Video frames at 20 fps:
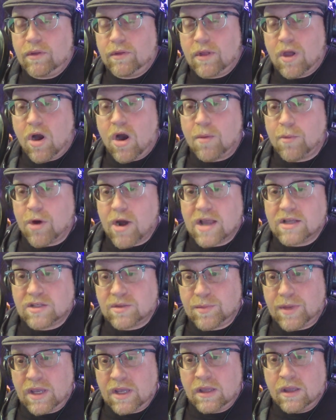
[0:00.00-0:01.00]
the armor has
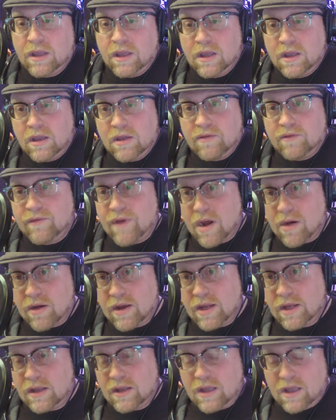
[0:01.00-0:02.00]
to be
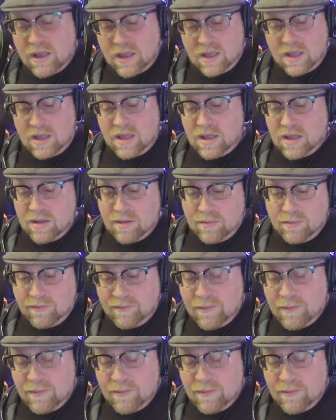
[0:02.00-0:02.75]
very uh,